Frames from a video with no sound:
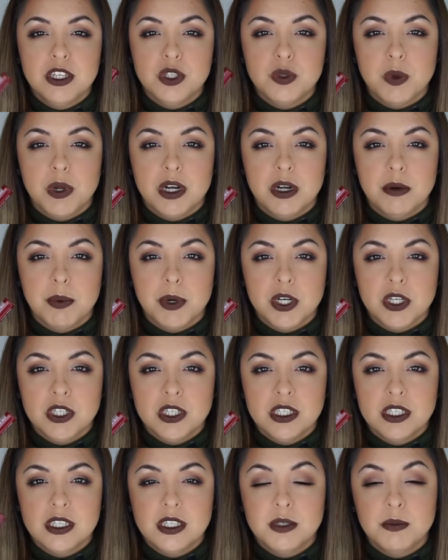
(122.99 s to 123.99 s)
just wanted to
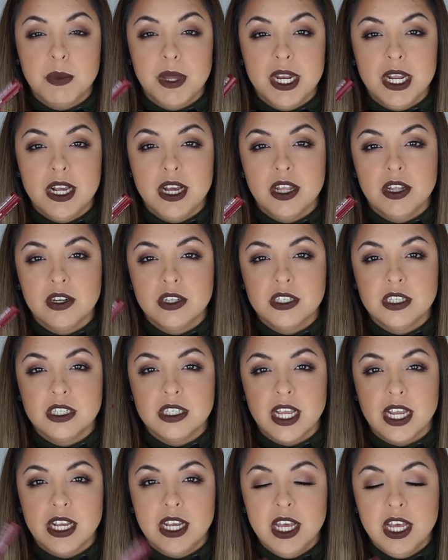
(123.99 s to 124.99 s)
purchase as many colors
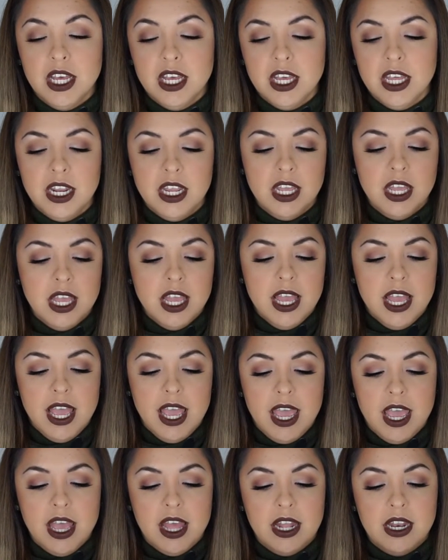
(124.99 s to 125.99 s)
as I could,
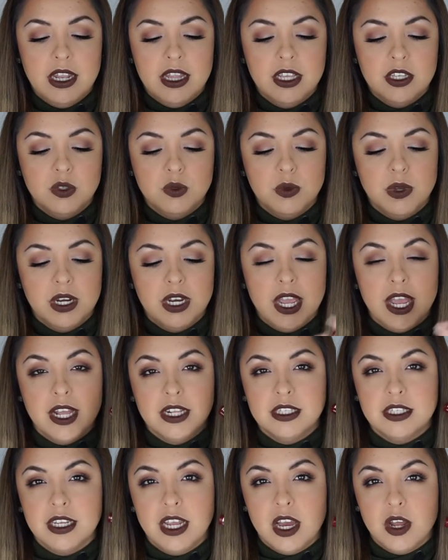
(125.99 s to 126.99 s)
and this one
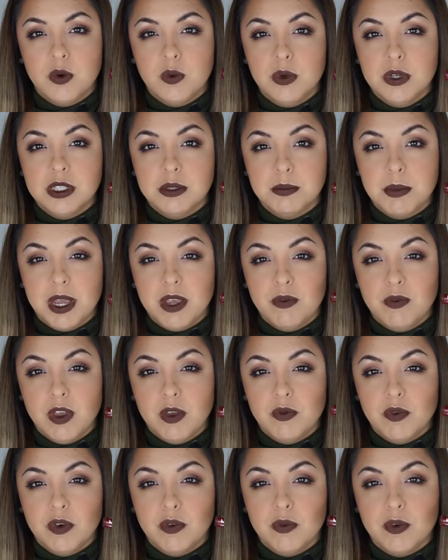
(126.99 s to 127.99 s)
hands down was my
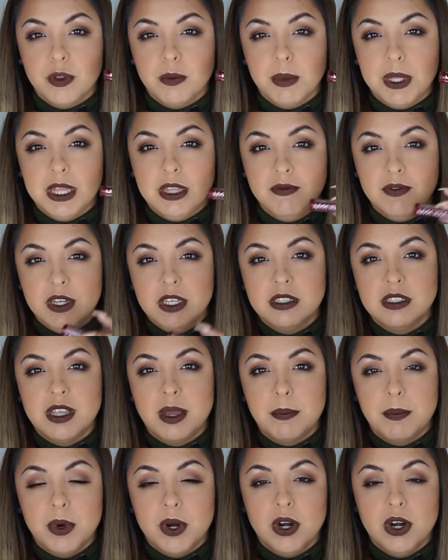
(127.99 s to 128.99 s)
favorite for the month of
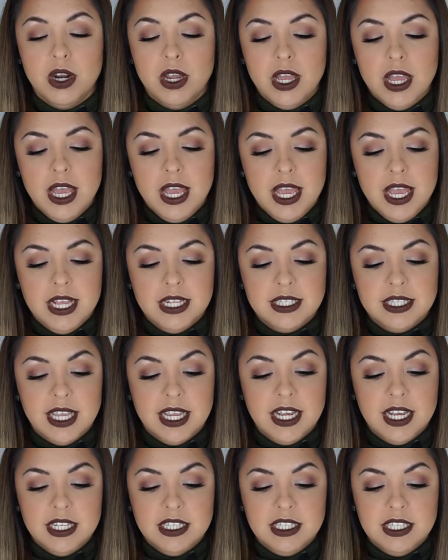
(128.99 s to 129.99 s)
December. It's
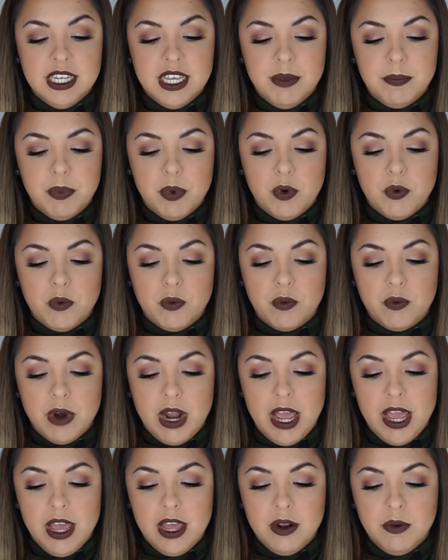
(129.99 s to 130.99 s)
like a deep
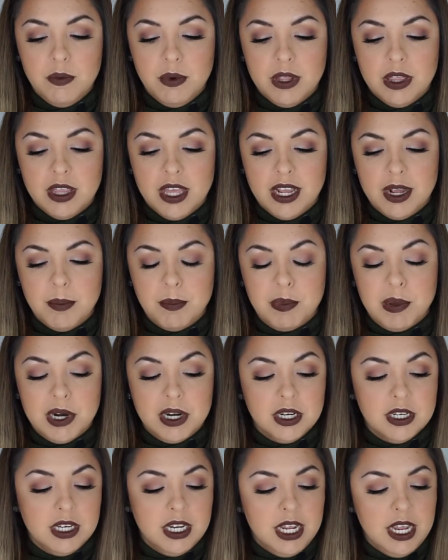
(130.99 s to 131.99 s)
red with like a
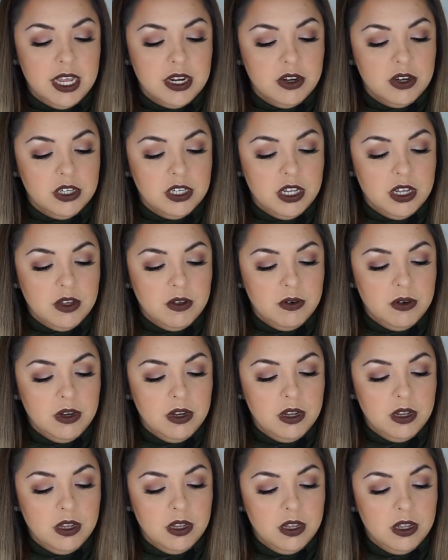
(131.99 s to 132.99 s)
burgundy undertone.
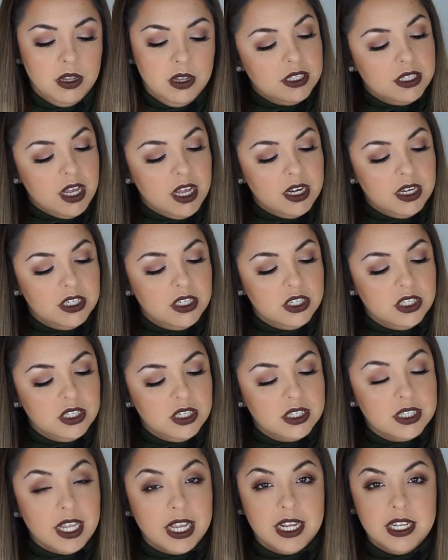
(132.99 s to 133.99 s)
It's on, it just
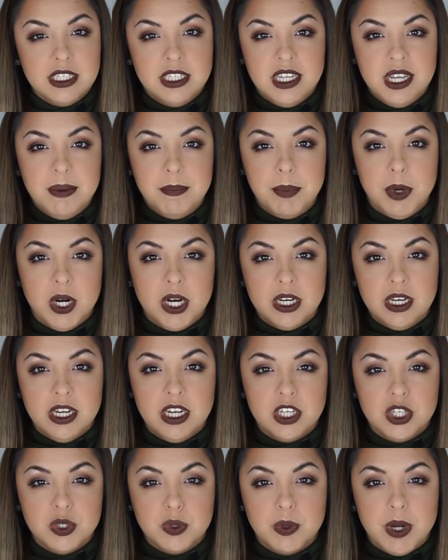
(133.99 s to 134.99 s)
looks like a deep
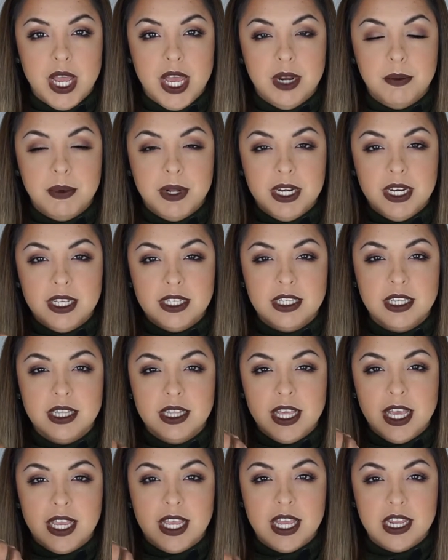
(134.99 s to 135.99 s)
burgundy-ish red, but it
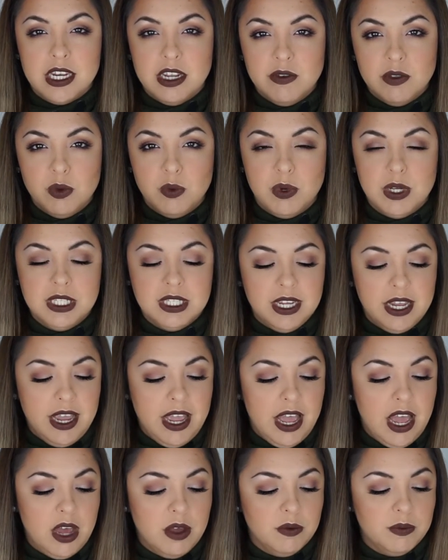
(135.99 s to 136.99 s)
isn't like any of the ones I
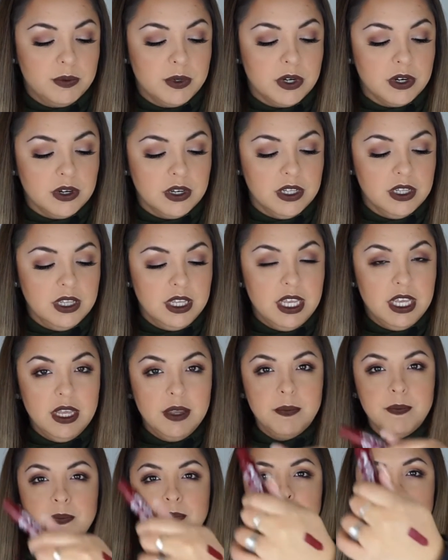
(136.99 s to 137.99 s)
have
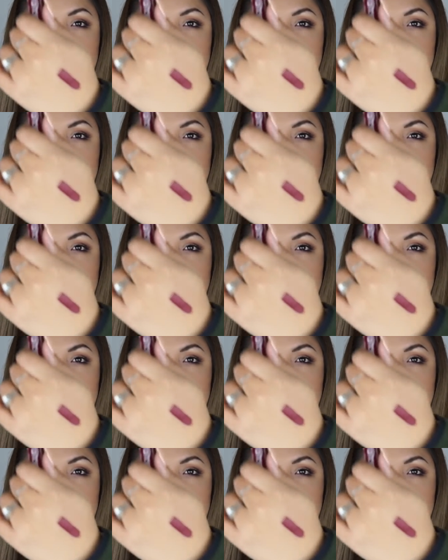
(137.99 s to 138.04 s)
currently,